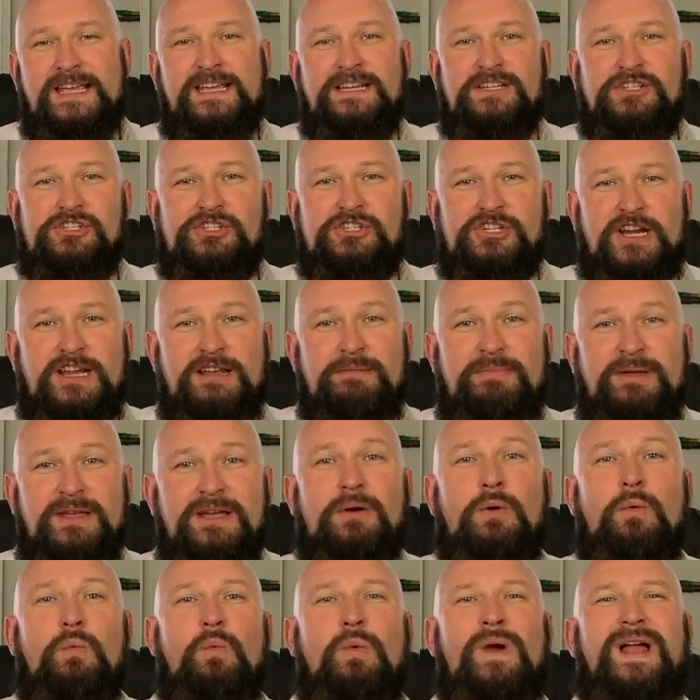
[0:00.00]
in
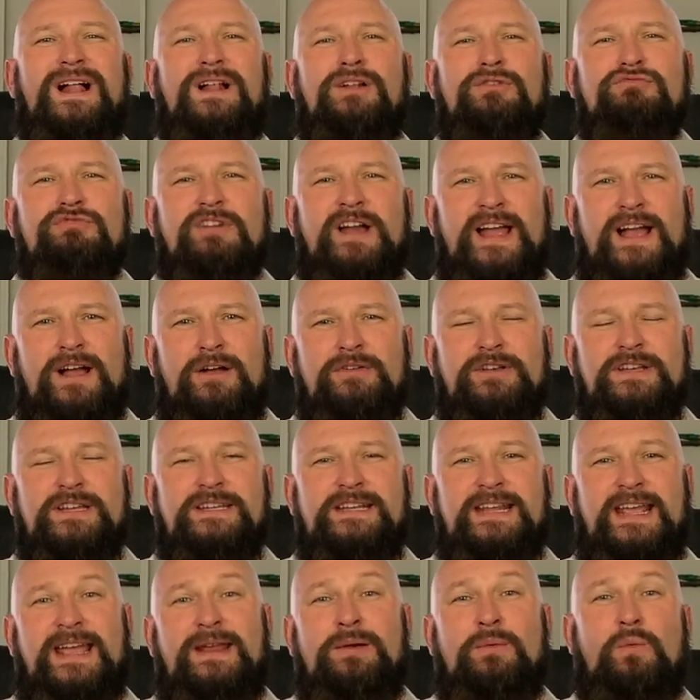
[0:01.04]
shaping a well
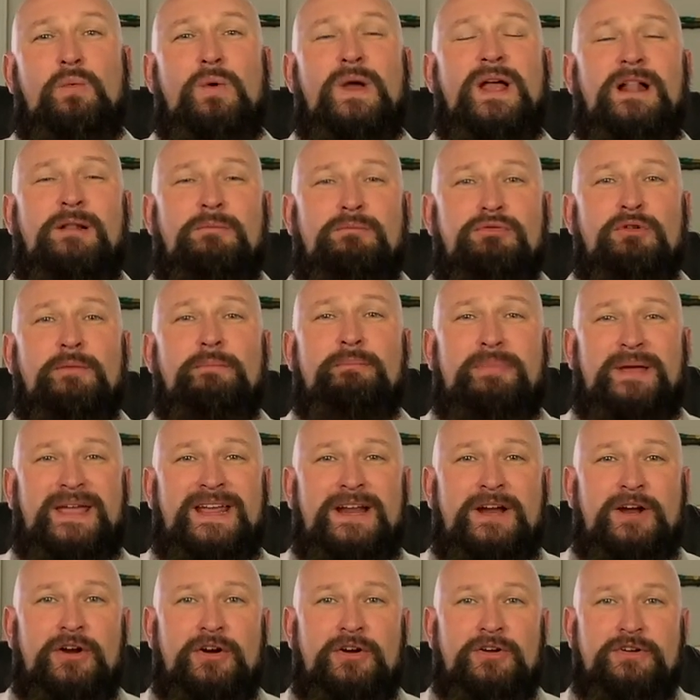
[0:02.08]
rounded and well
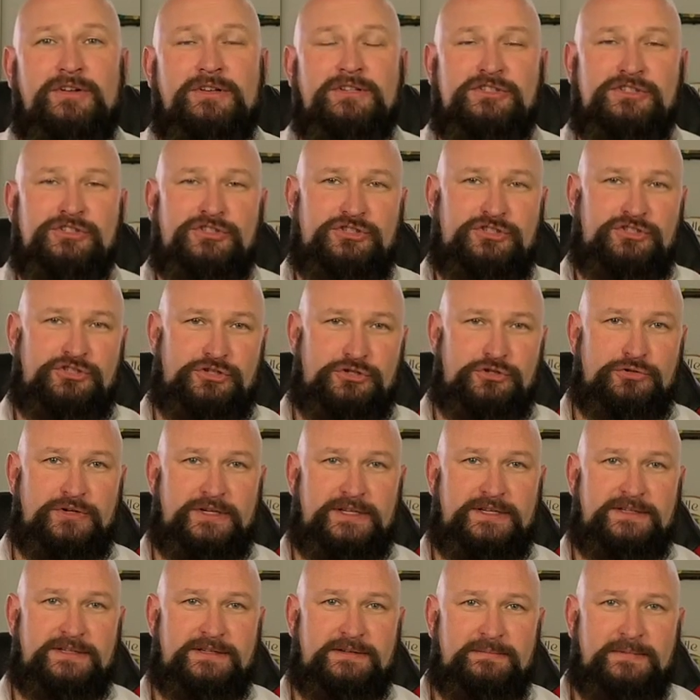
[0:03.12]
prepared
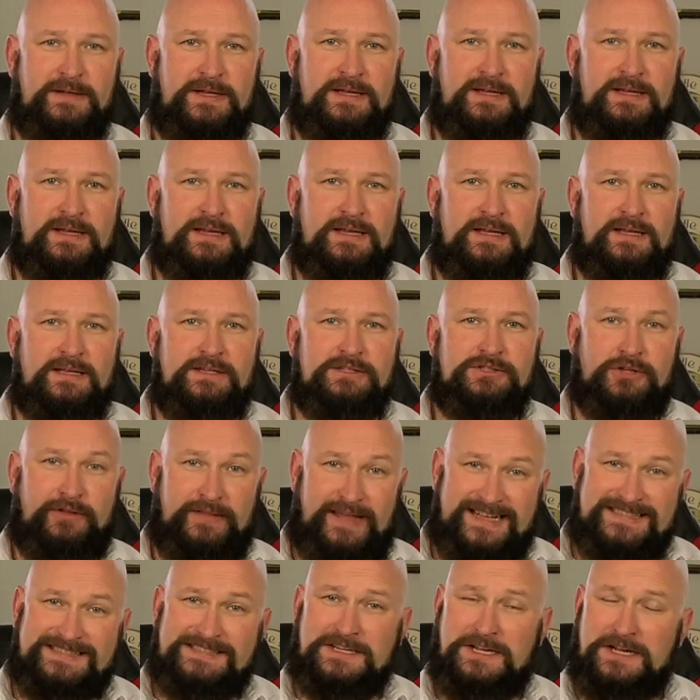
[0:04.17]
student. So
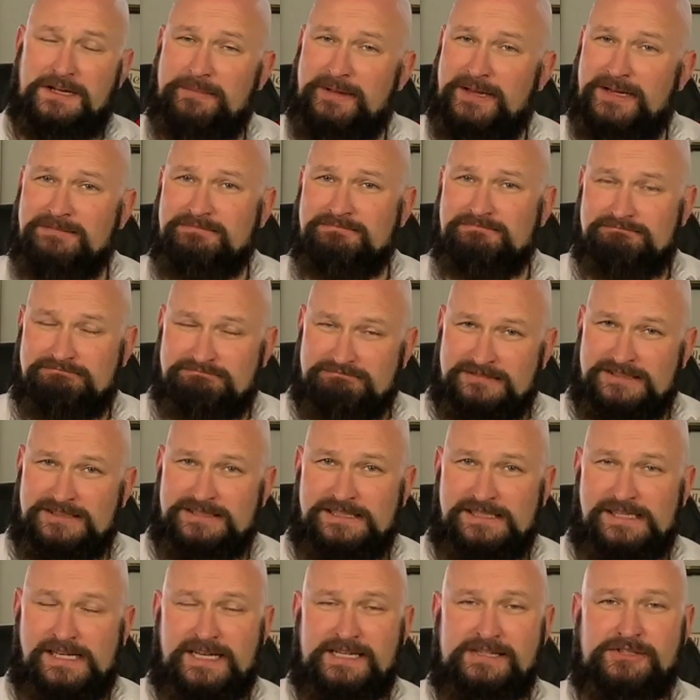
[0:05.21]
that's coming in
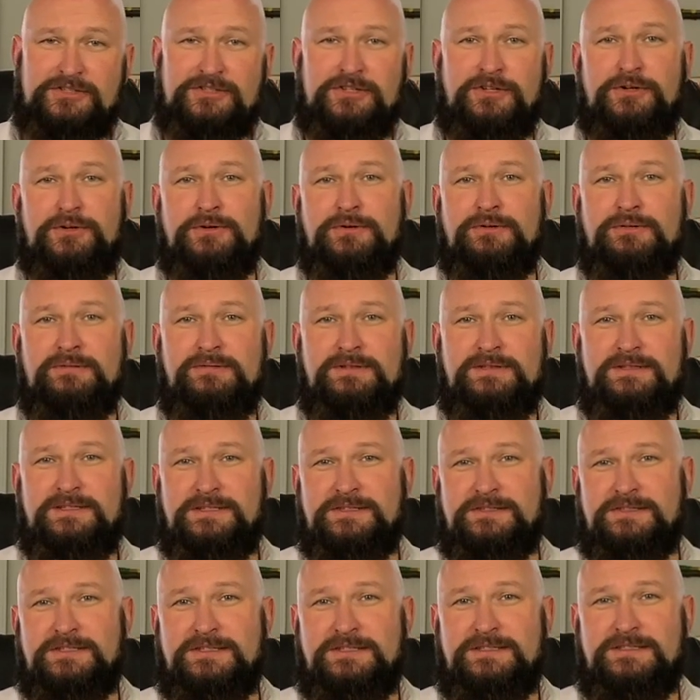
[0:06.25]
the not so
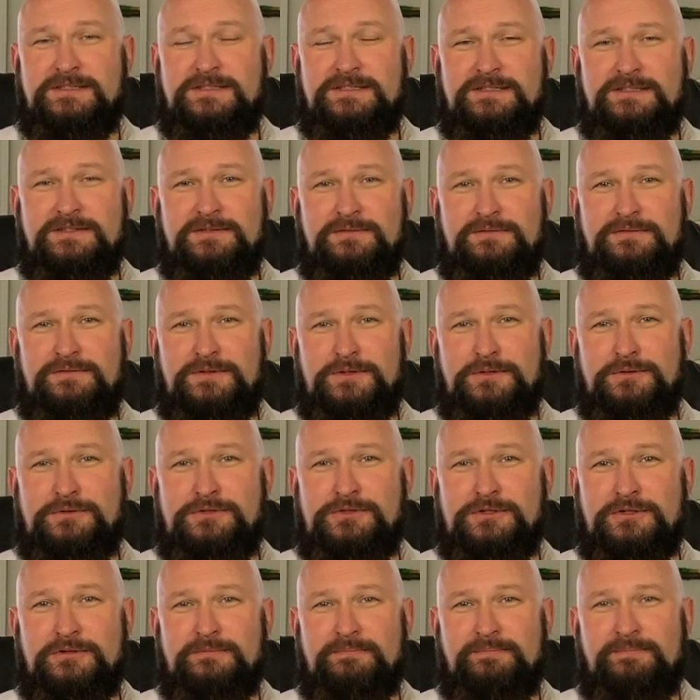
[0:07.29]
distant
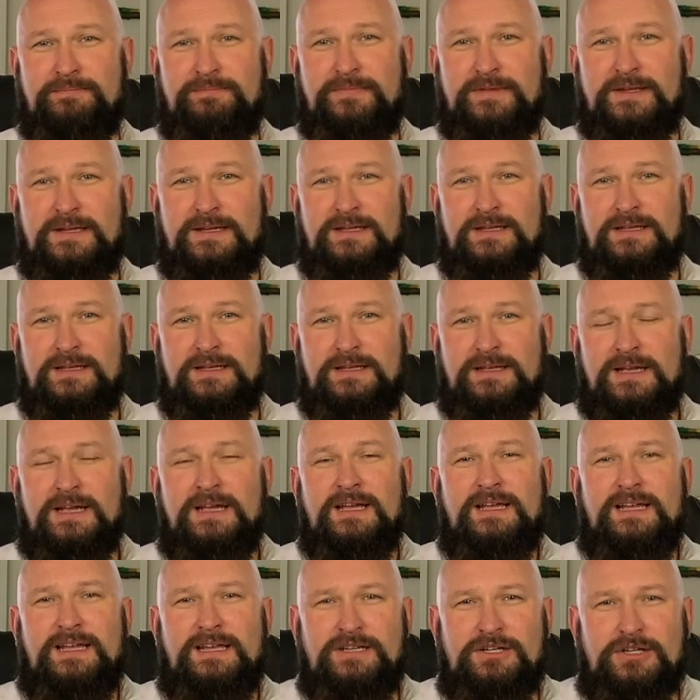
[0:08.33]
future.
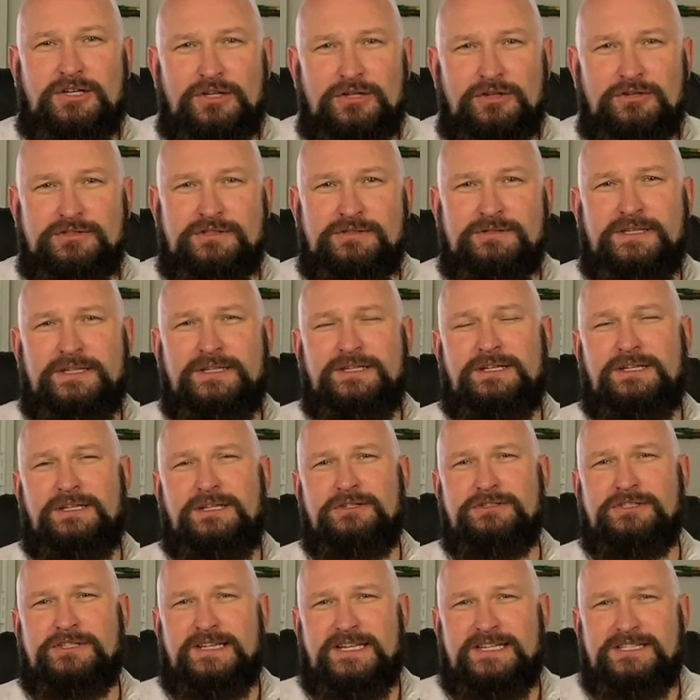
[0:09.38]
In, clu- in
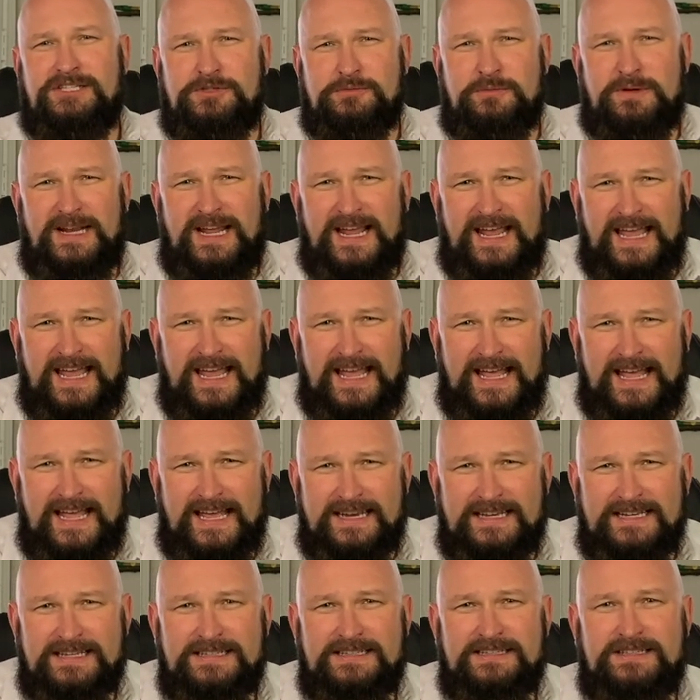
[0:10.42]
closing, I just want to
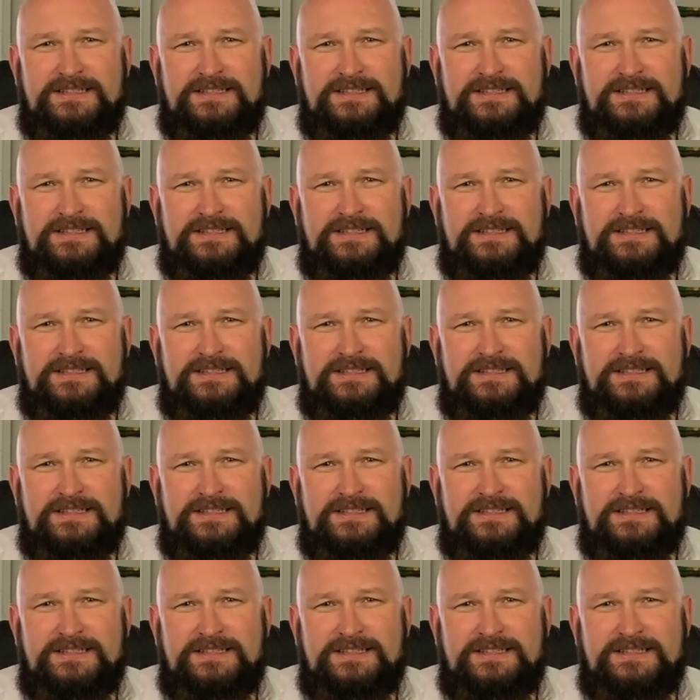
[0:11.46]
add